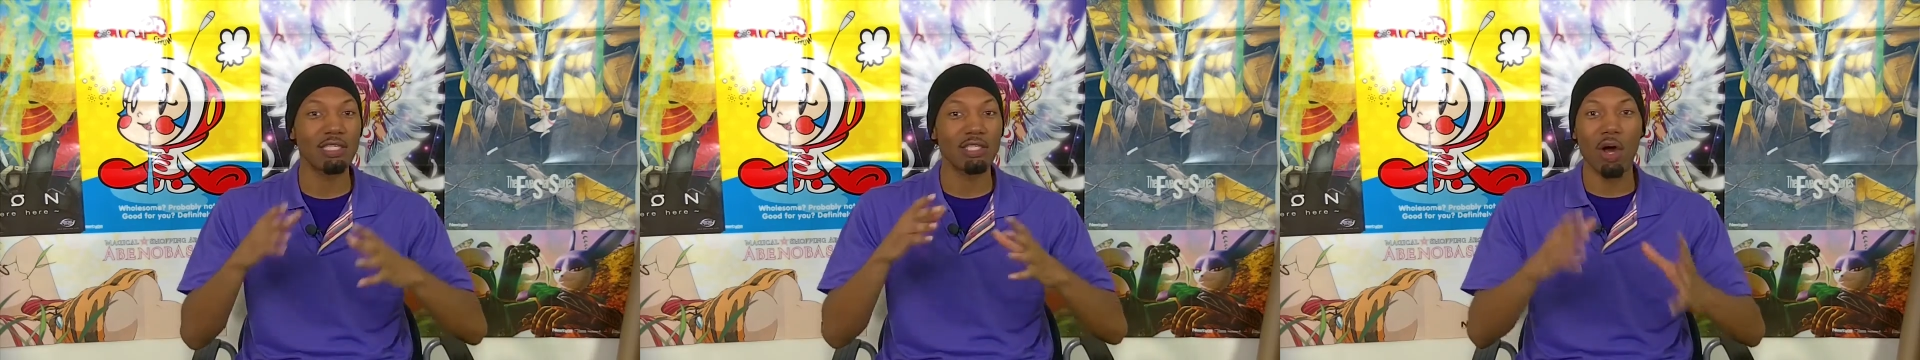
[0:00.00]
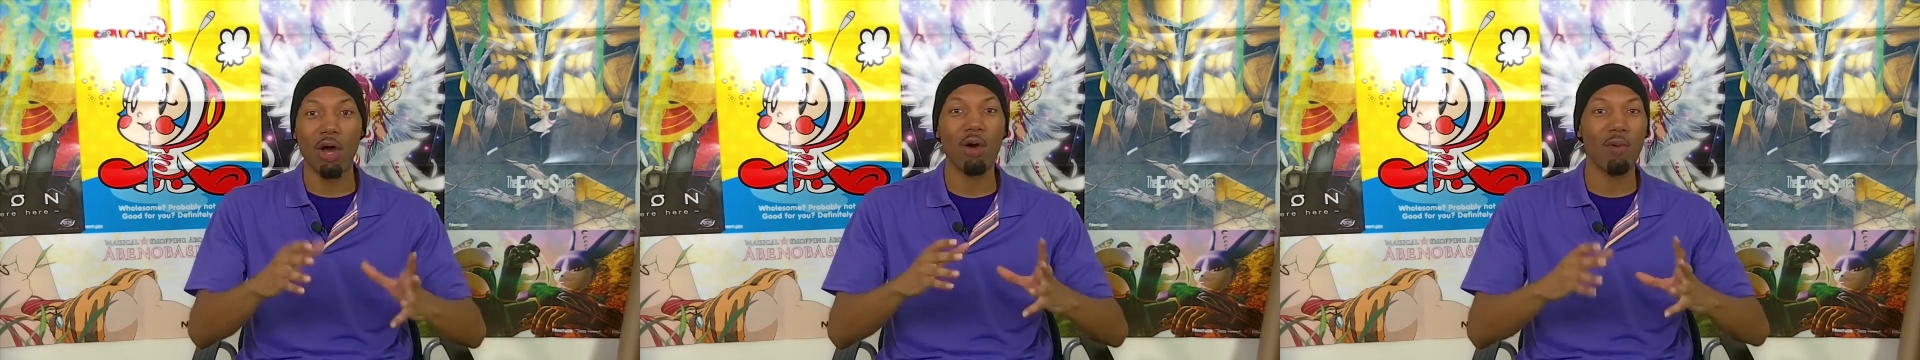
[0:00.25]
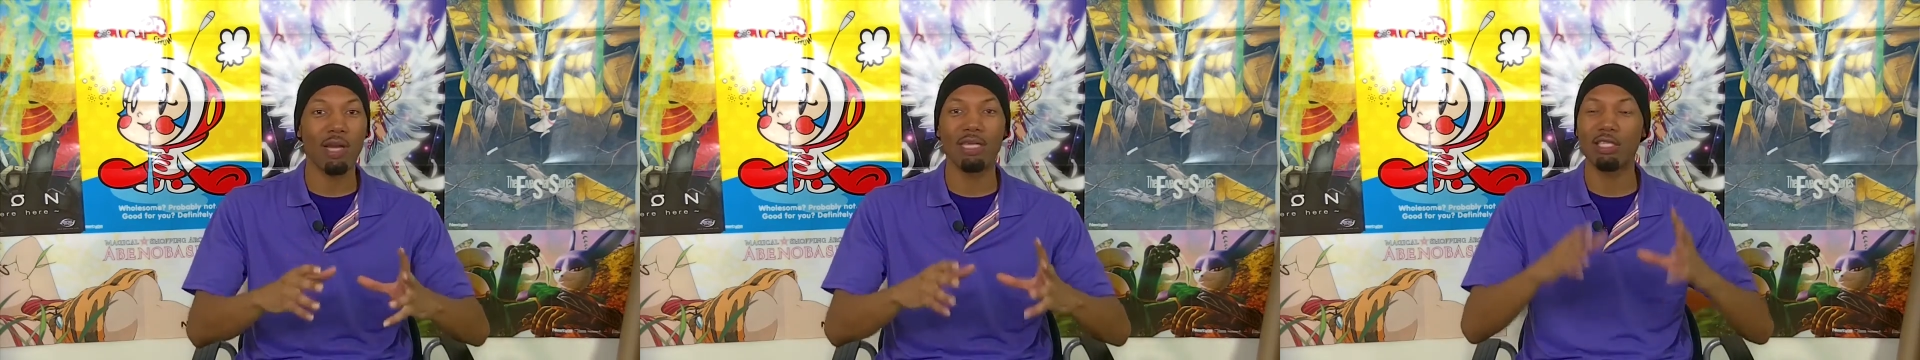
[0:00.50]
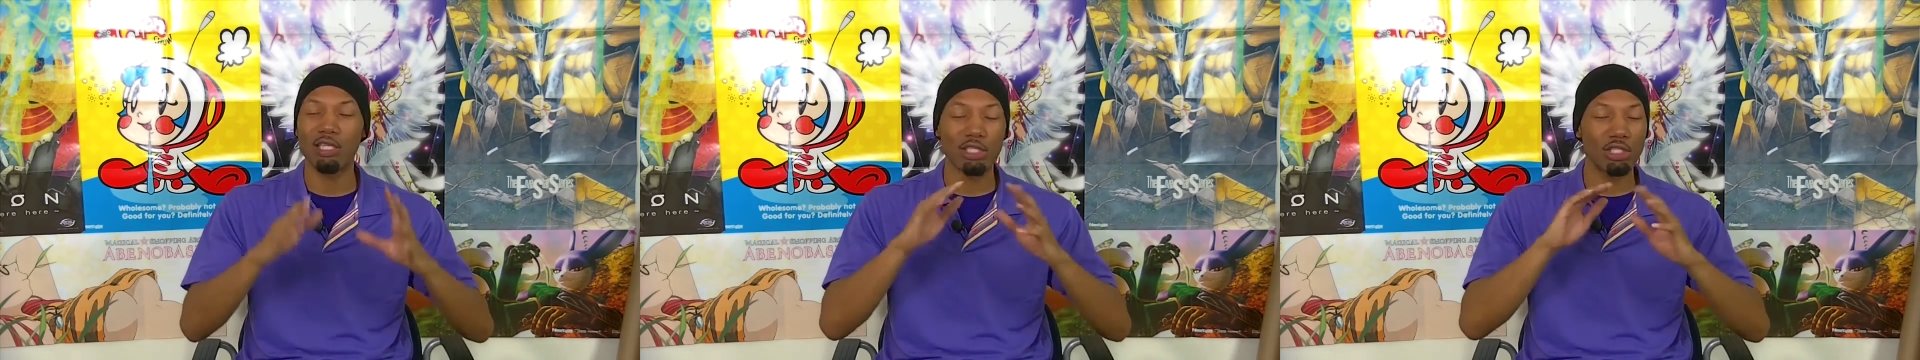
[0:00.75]
is
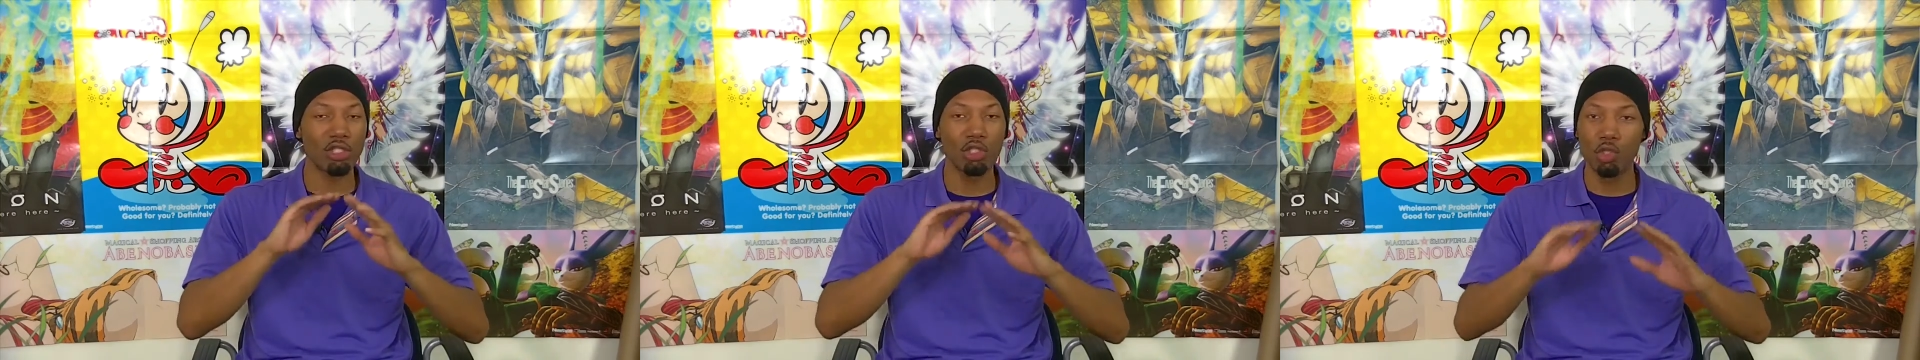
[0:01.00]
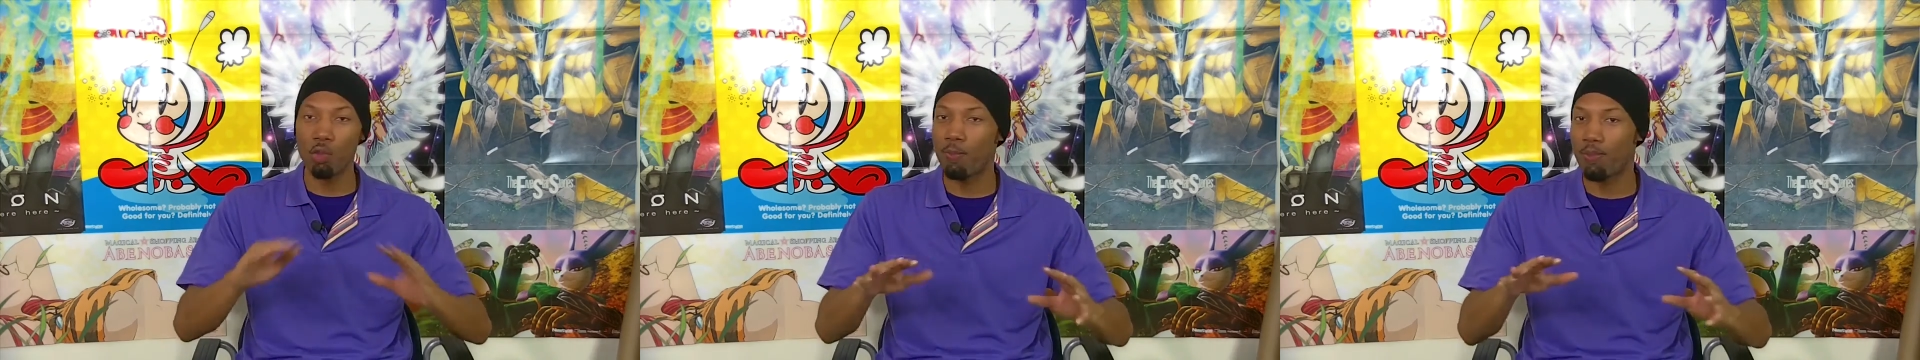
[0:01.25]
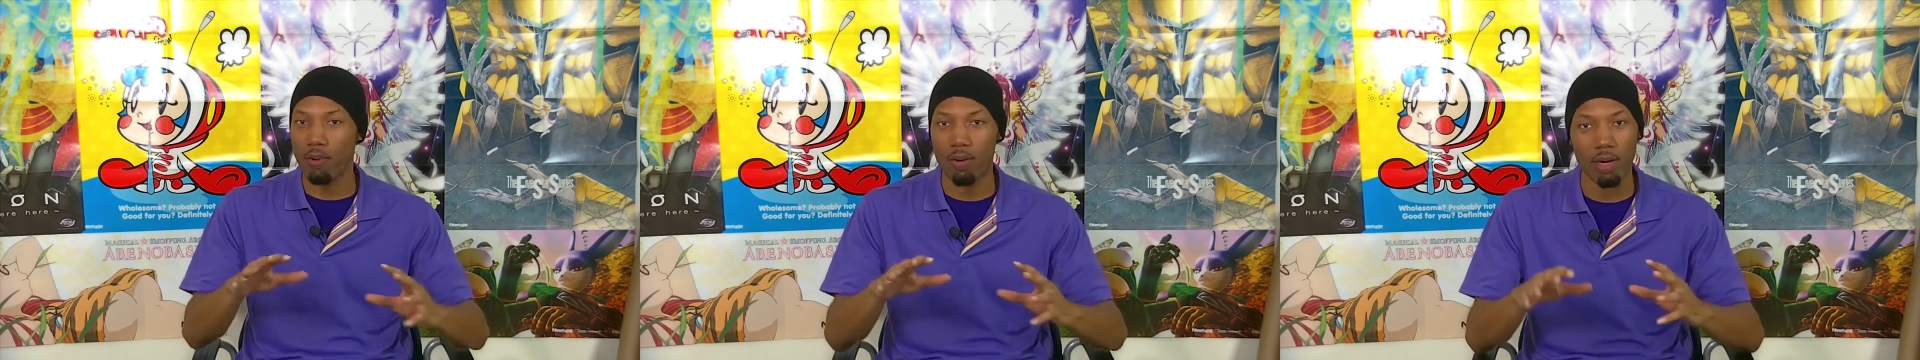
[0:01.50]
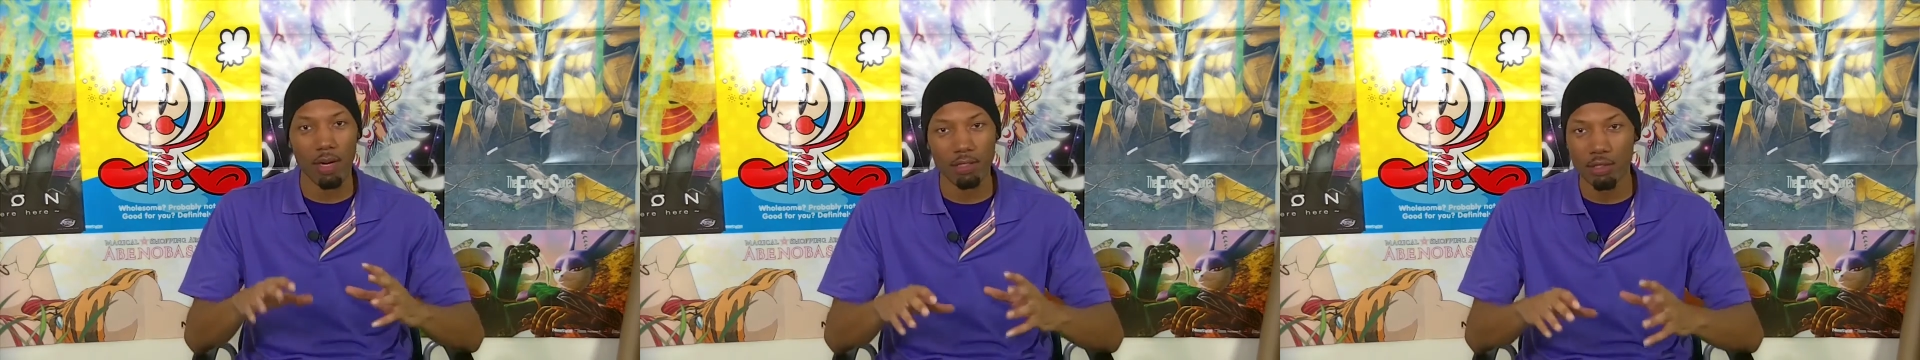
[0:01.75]
always super,